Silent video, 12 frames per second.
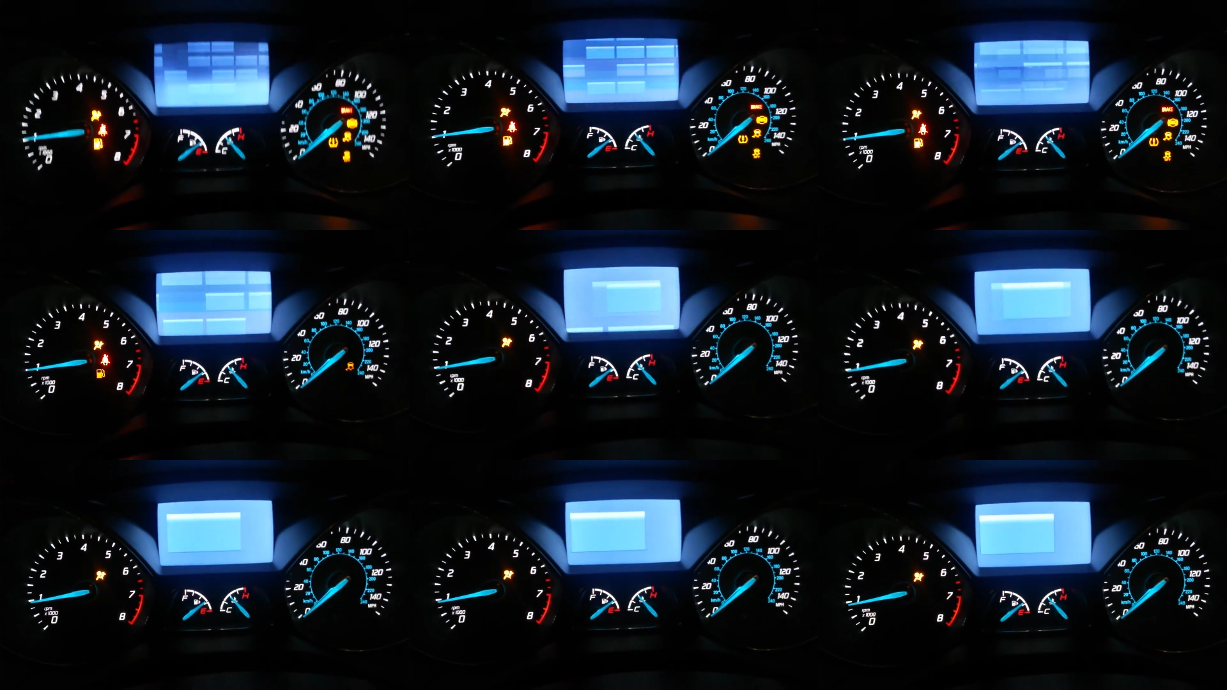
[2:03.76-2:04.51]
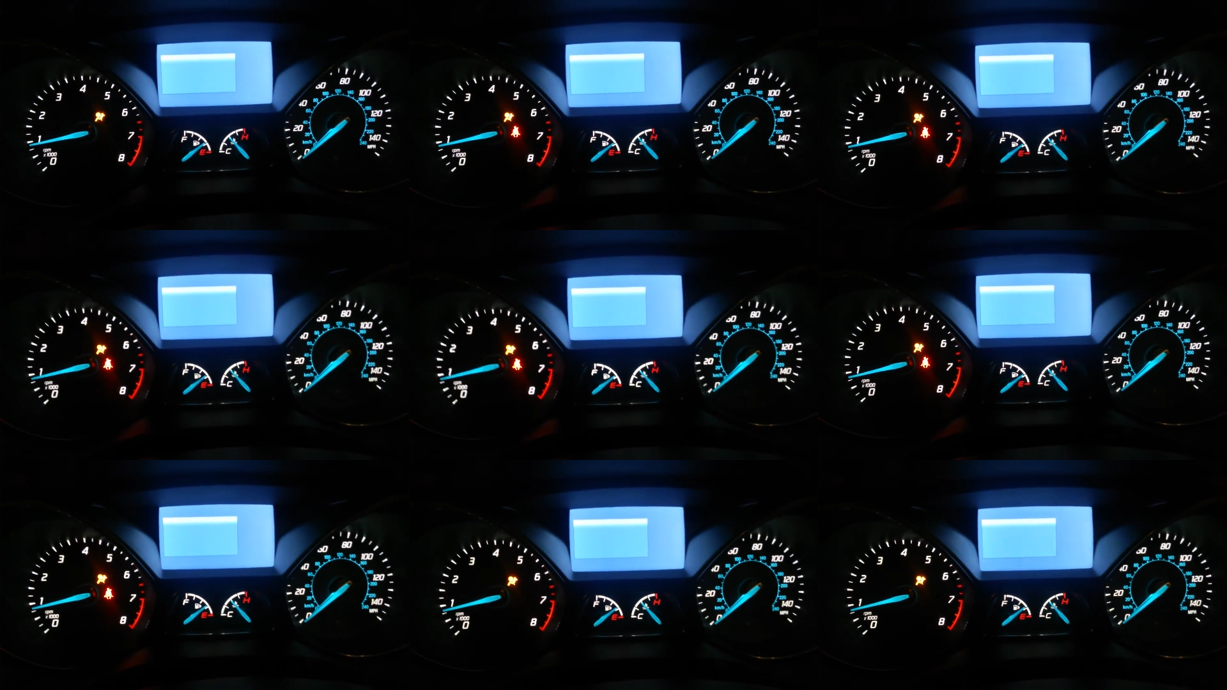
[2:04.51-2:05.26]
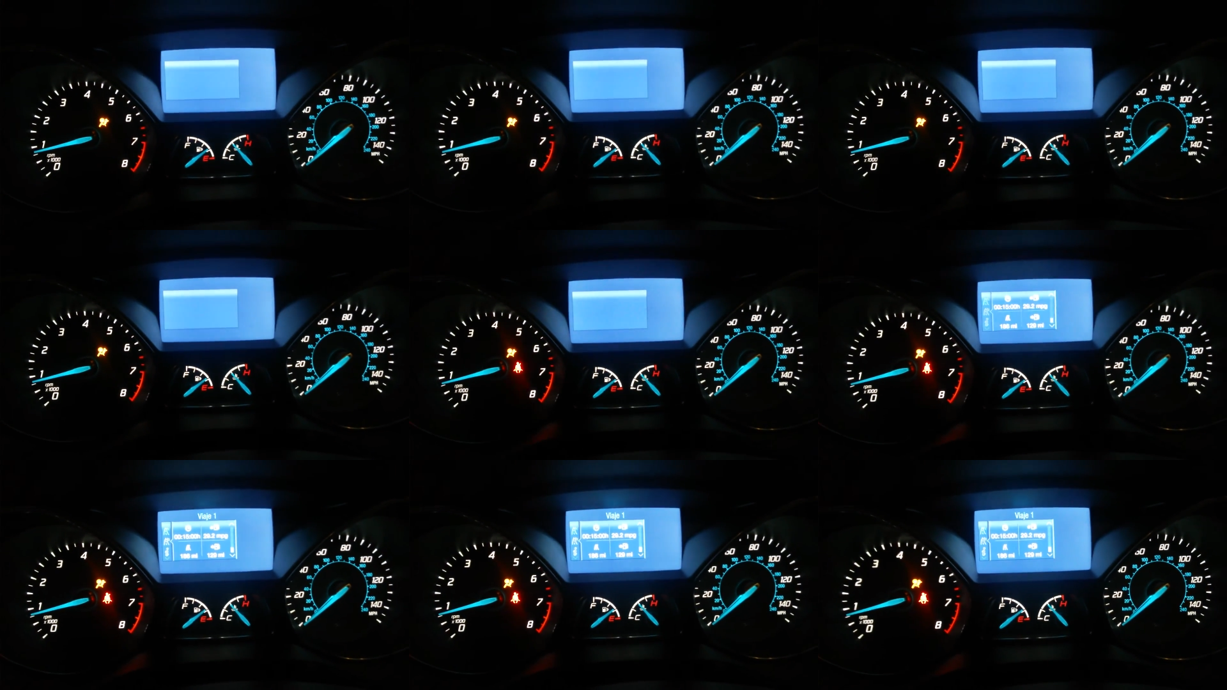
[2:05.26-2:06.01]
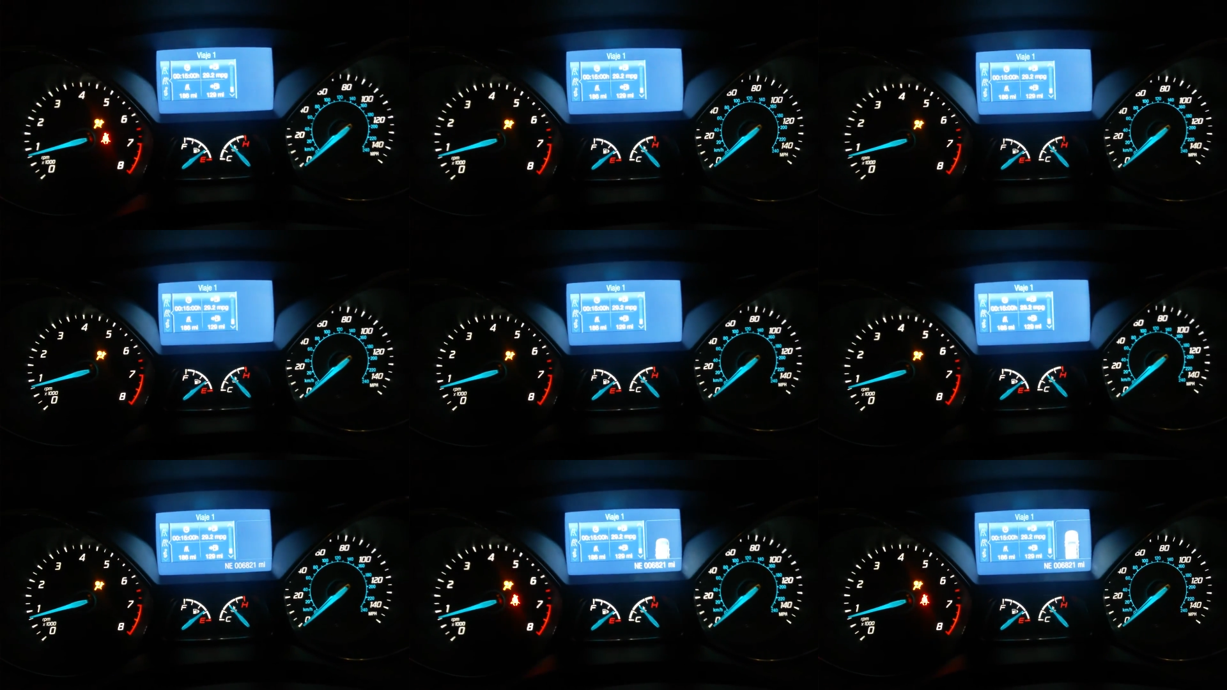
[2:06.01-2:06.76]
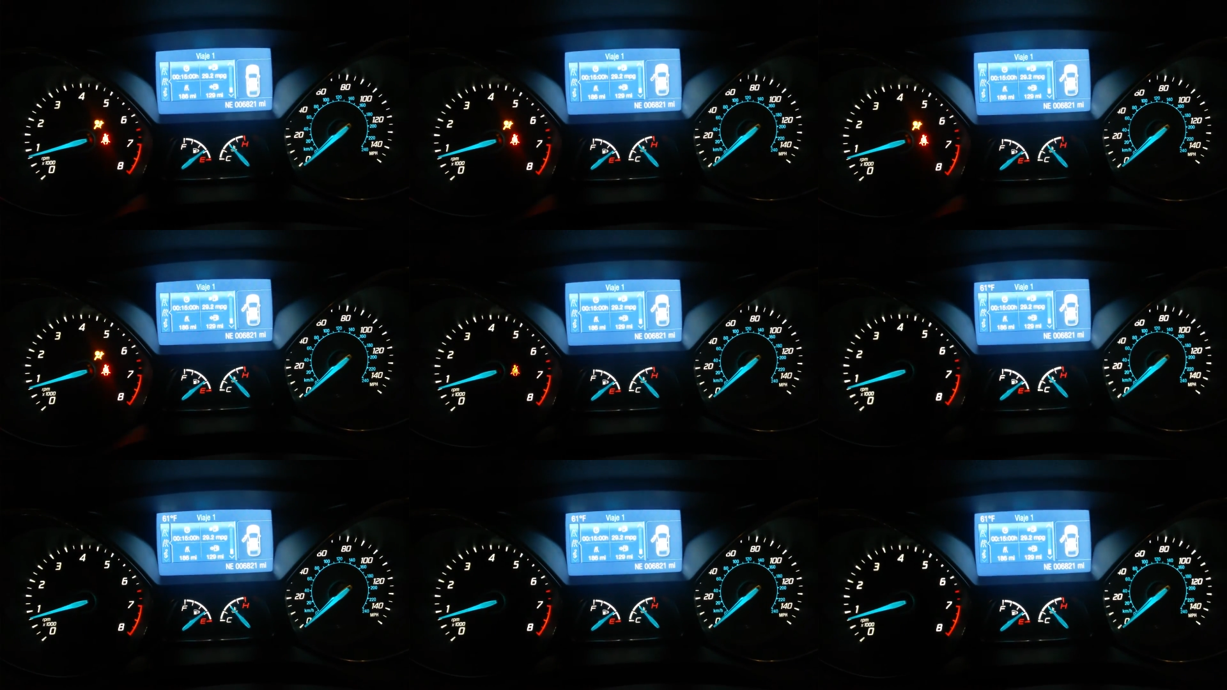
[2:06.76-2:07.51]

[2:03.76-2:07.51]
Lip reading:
[unreadable: no face in view]